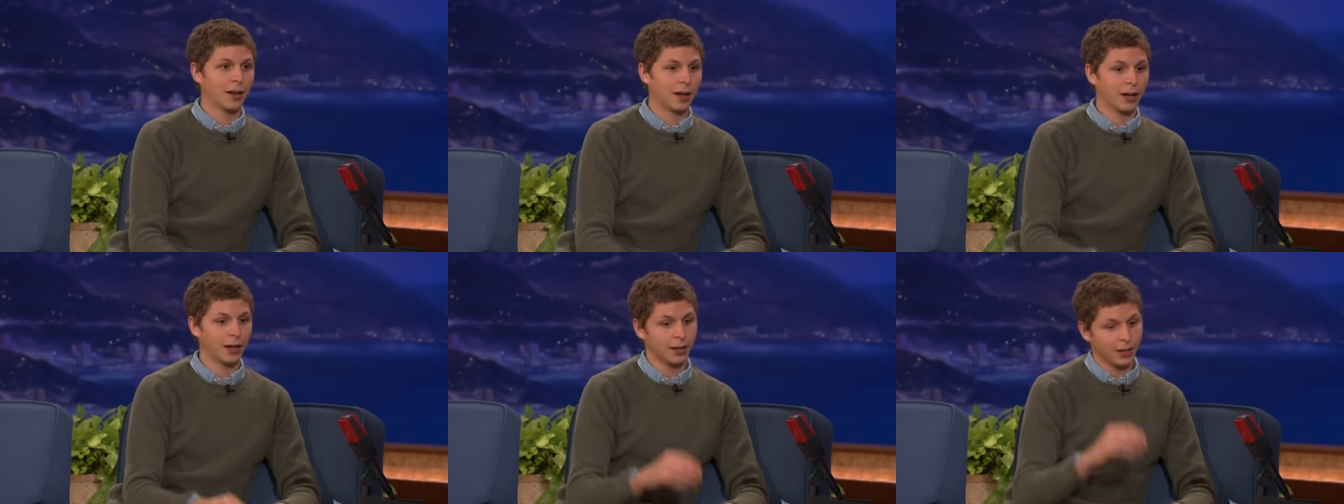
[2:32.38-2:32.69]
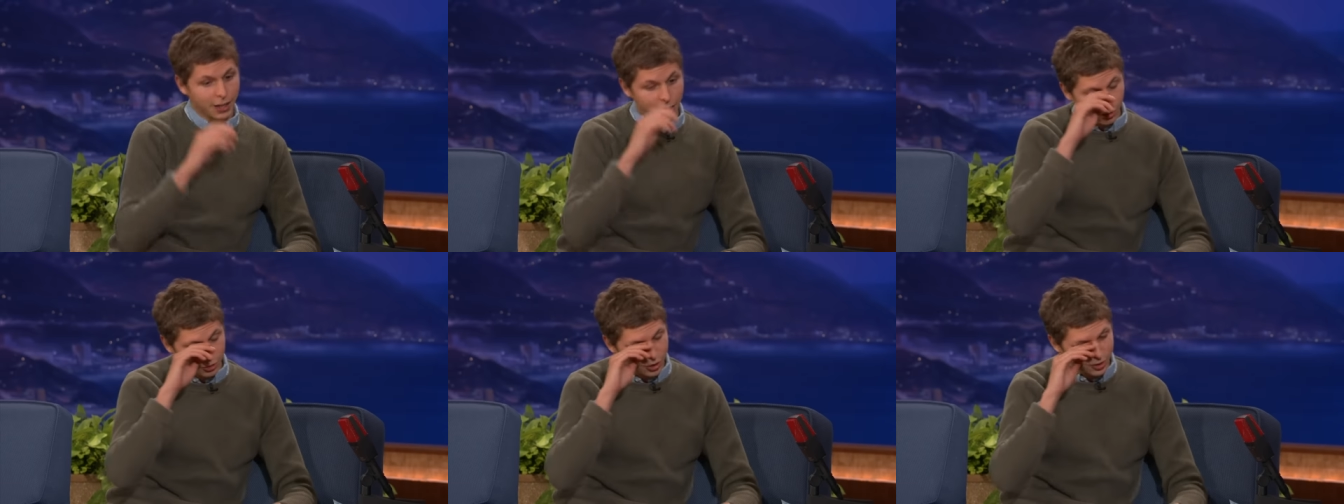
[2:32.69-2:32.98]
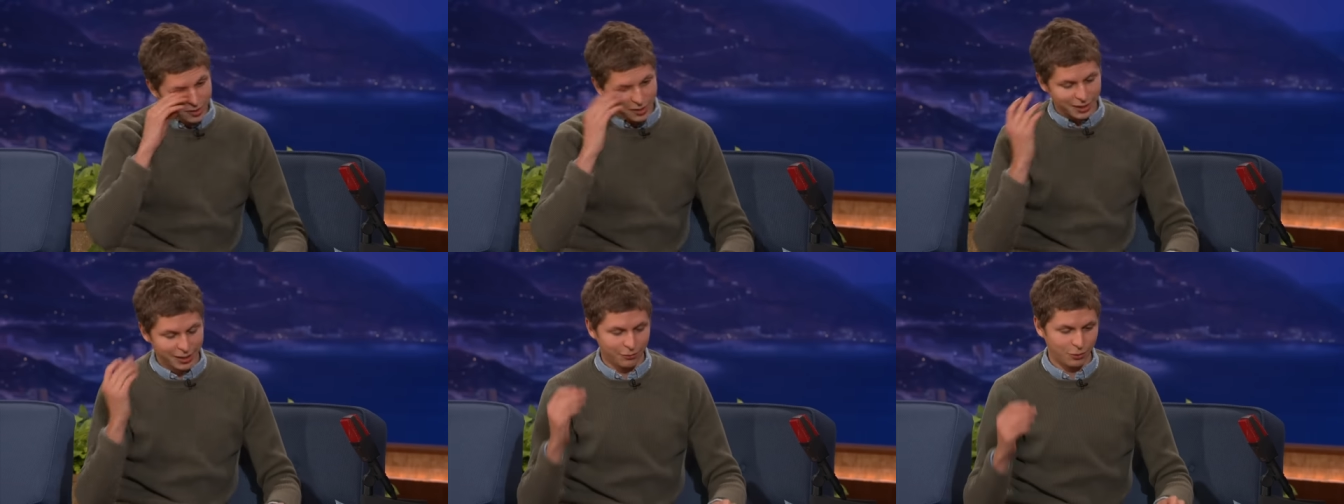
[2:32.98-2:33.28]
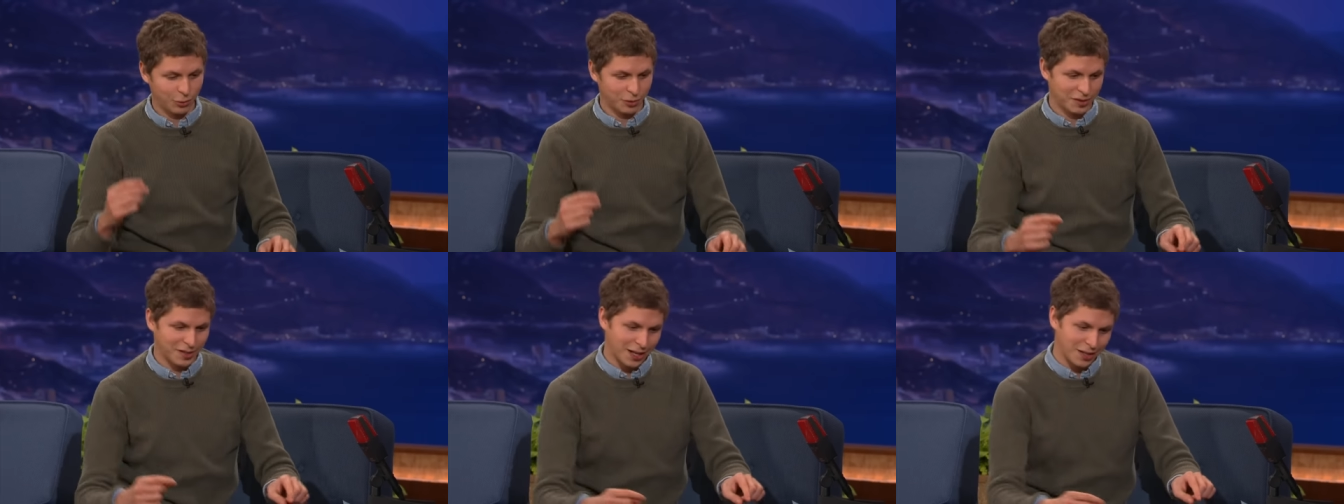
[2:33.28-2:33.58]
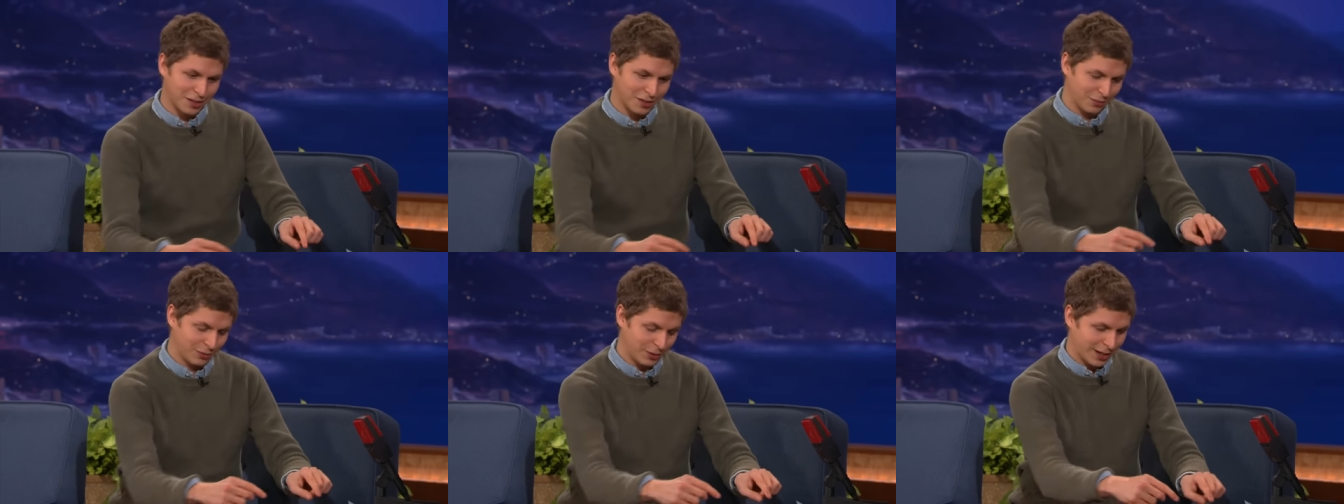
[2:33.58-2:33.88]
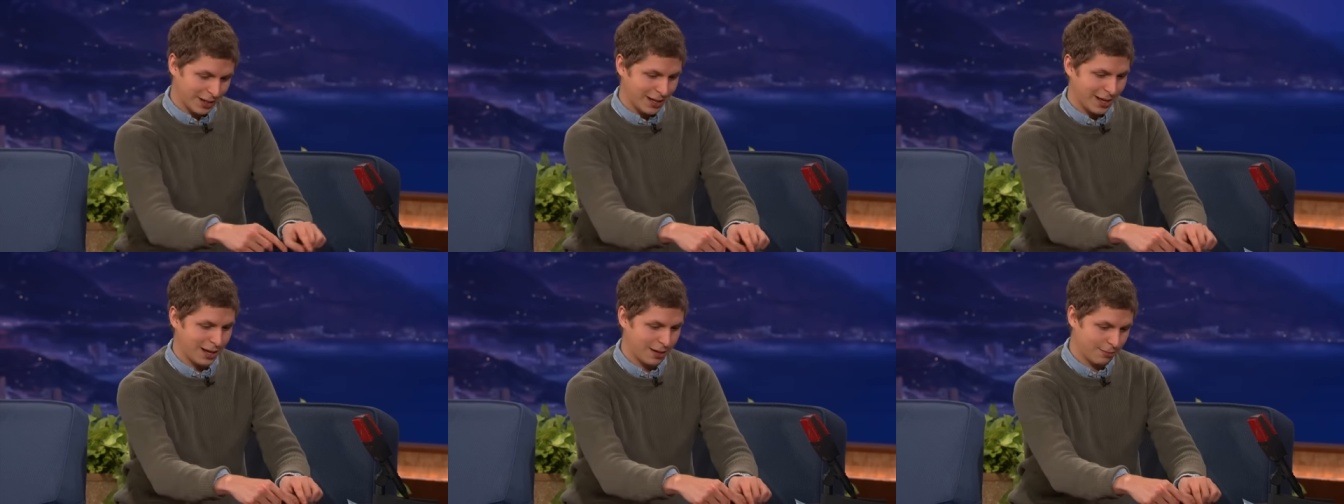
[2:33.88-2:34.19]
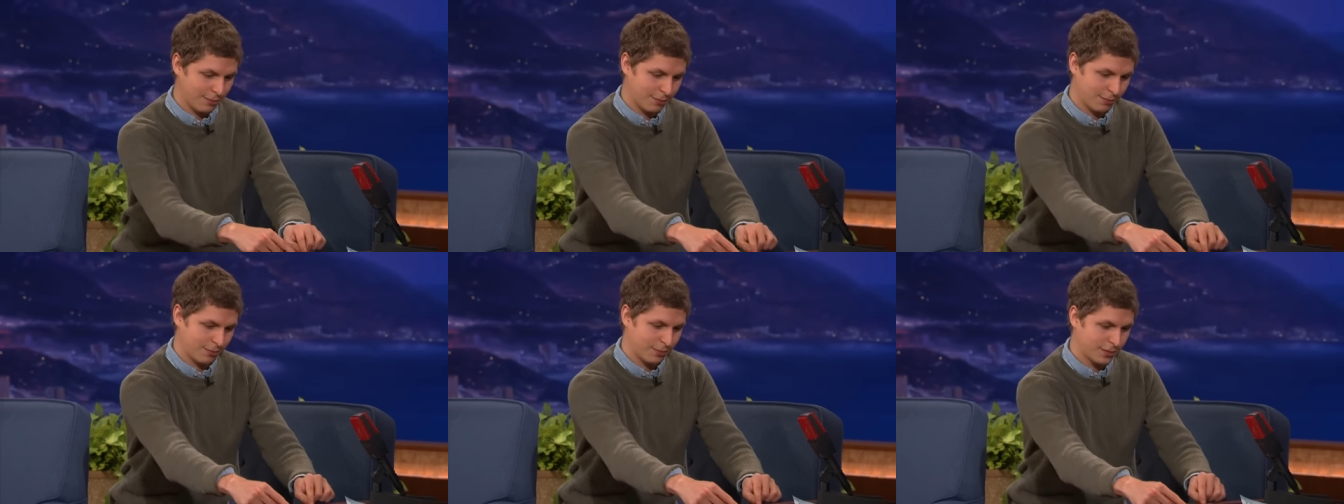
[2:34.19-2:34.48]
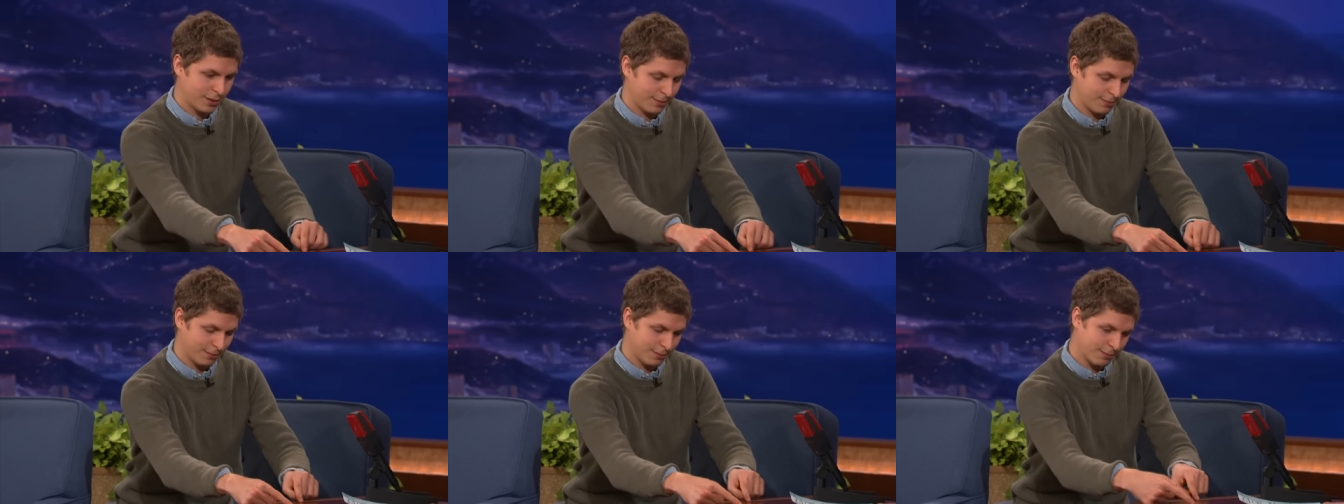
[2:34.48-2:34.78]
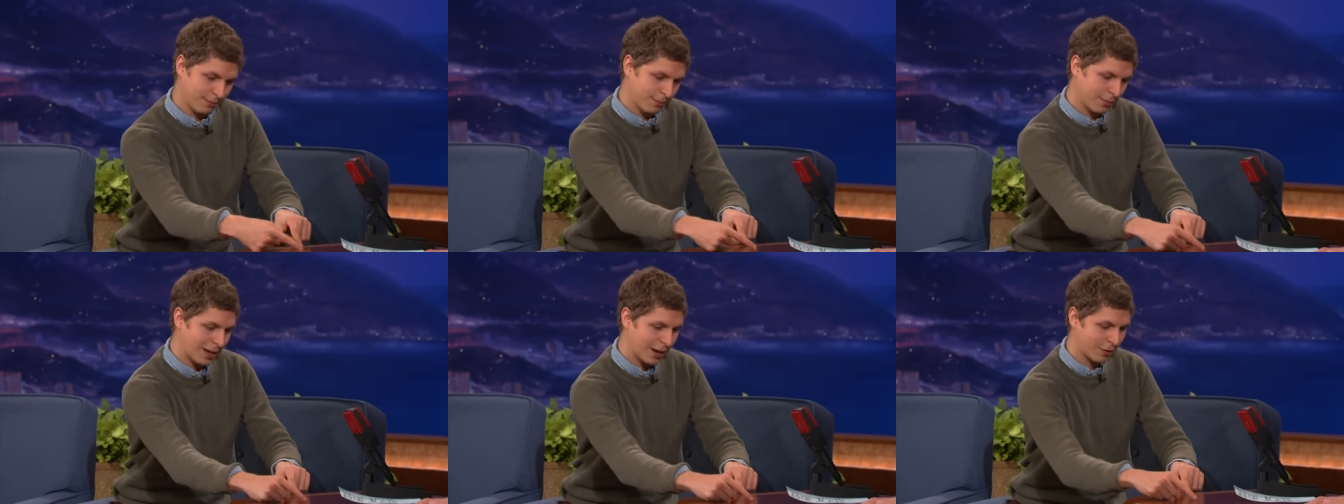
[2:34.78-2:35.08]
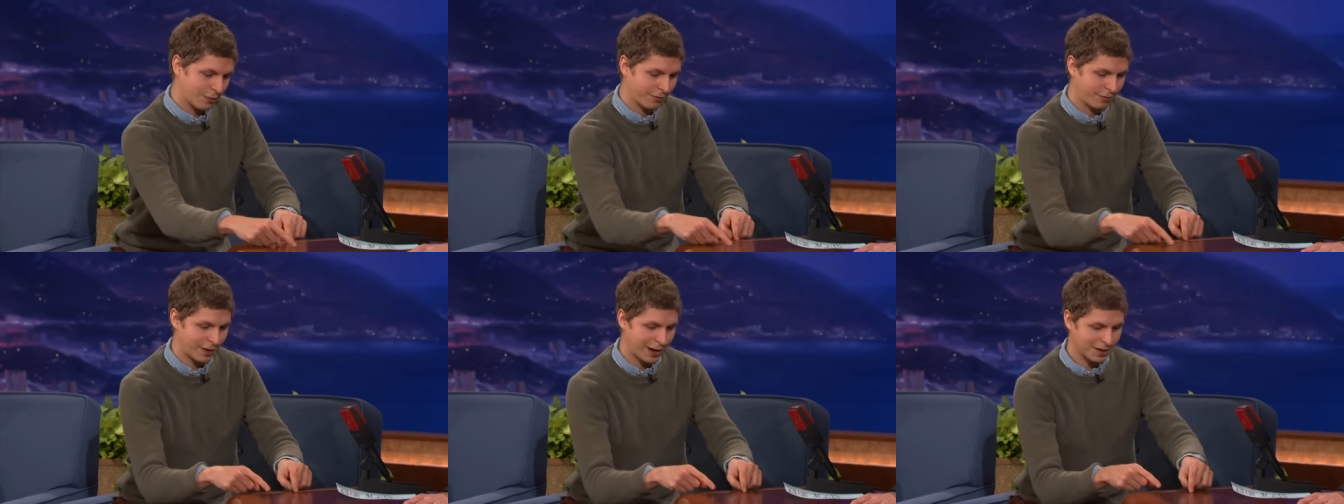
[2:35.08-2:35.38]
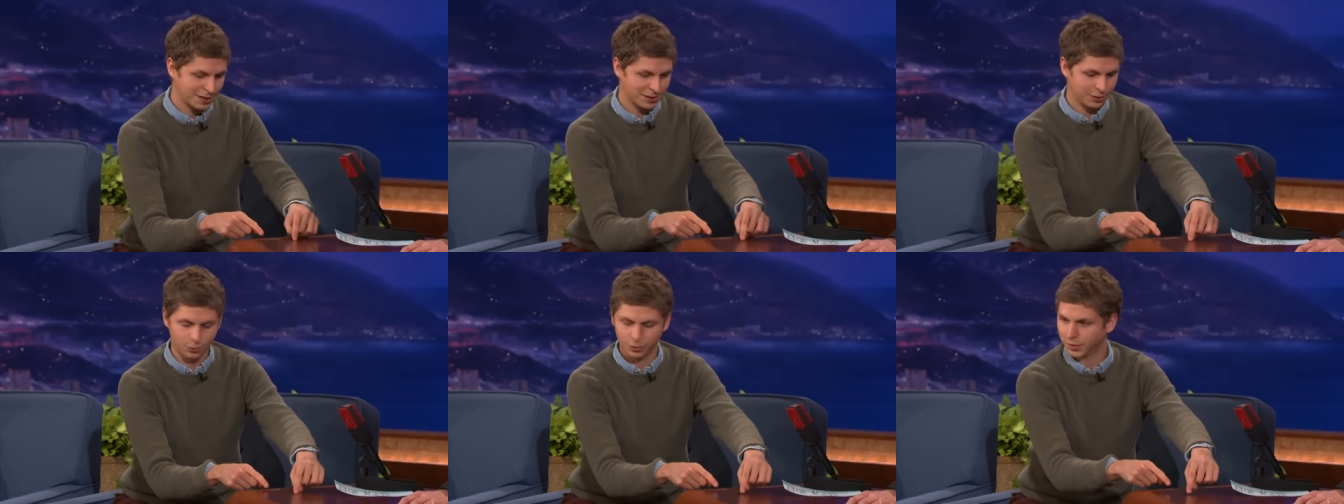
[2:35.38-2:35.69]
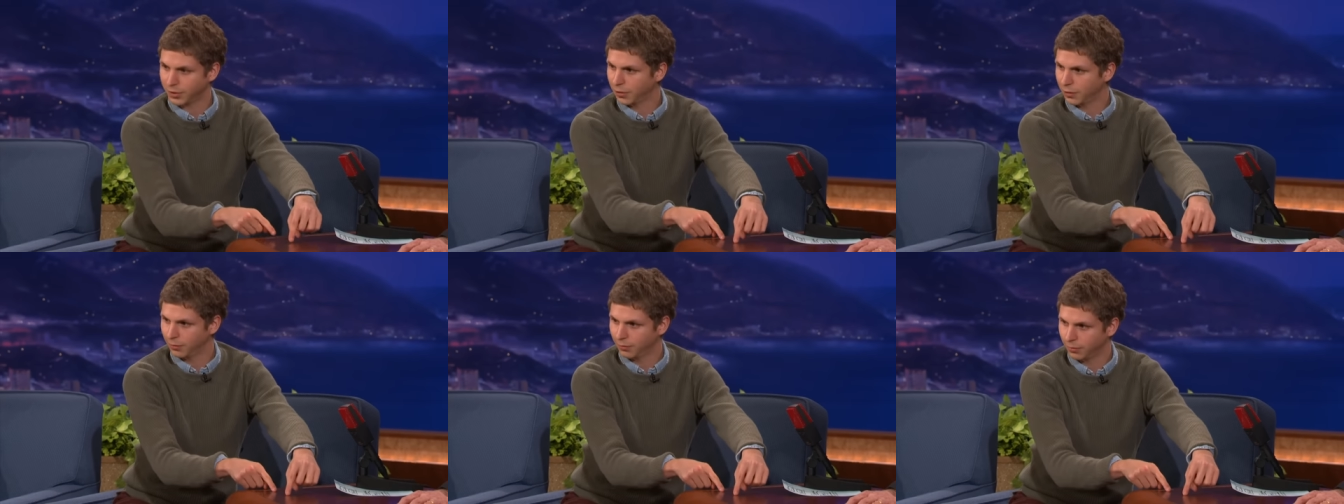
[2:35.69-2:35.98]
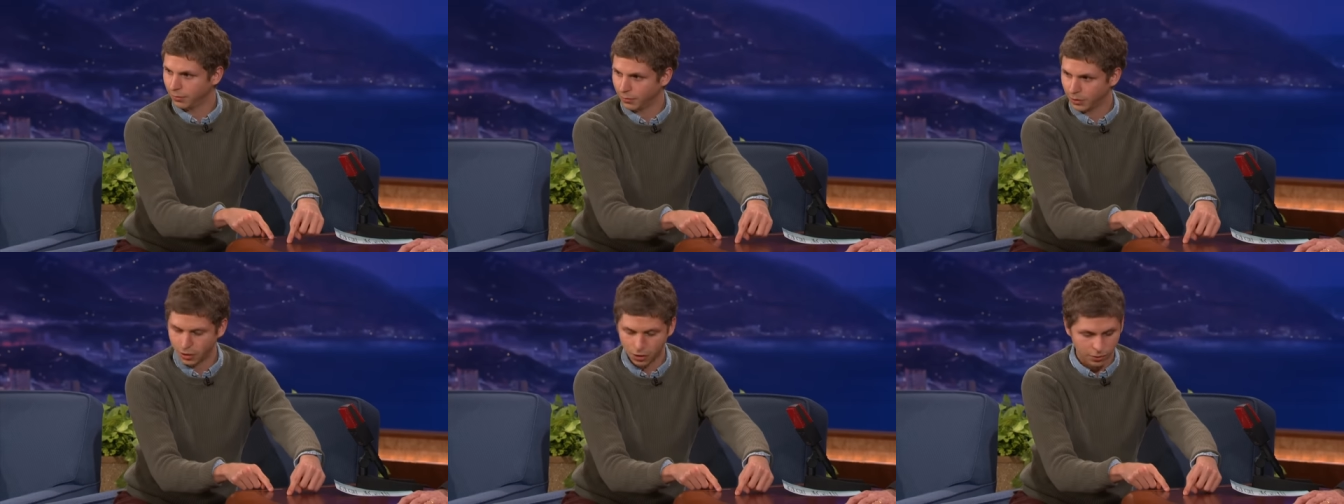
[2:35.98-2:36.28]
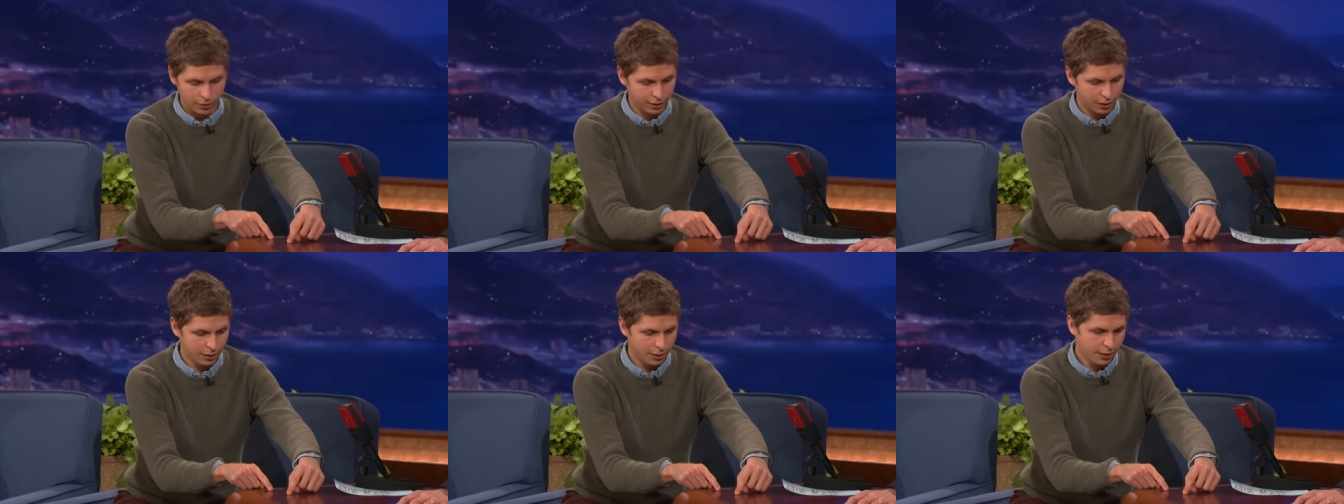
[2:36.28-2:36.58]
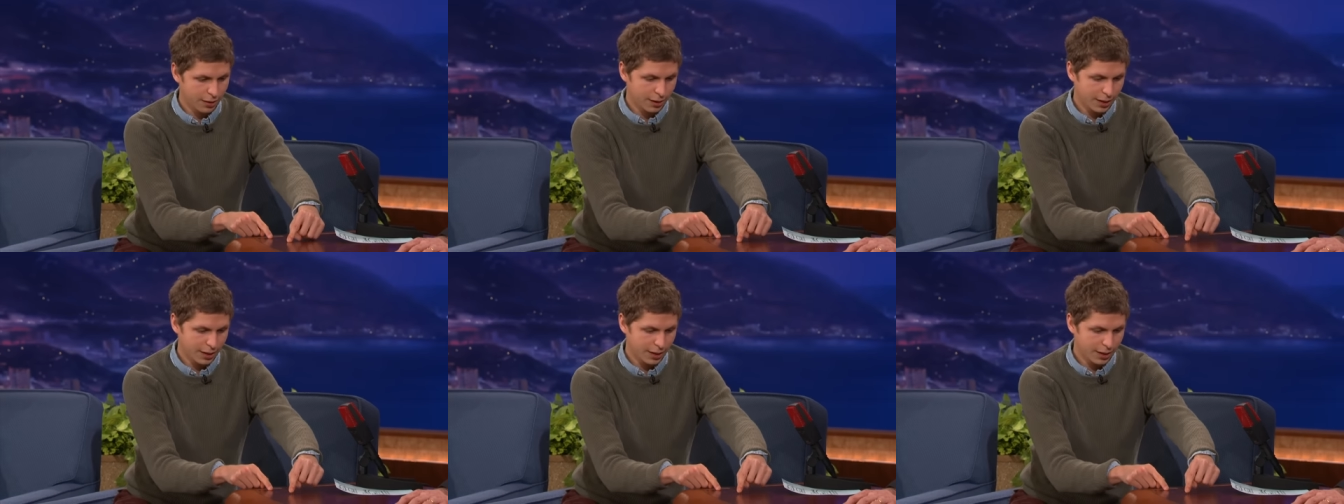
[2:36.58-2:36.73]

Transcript: uh, you know, just to give you a sense of like the how fast it was going.